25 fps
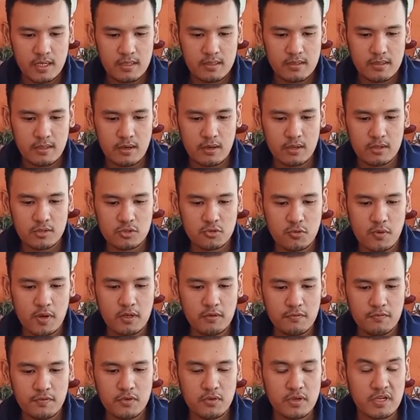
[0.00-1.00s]
There are
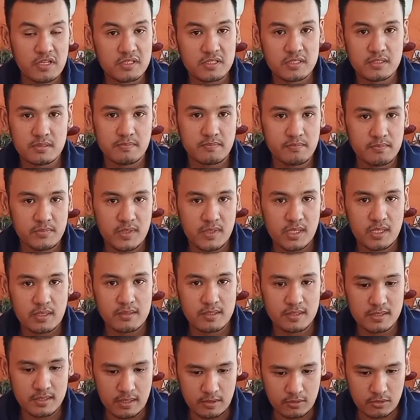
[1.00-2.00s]
12 units in the
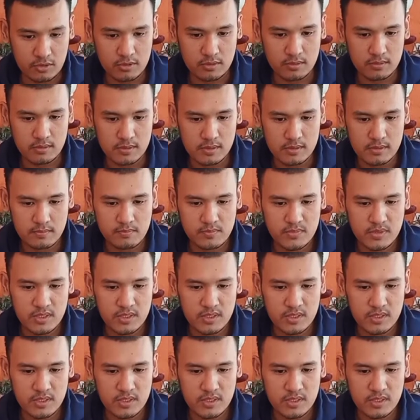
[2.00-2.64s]
sections.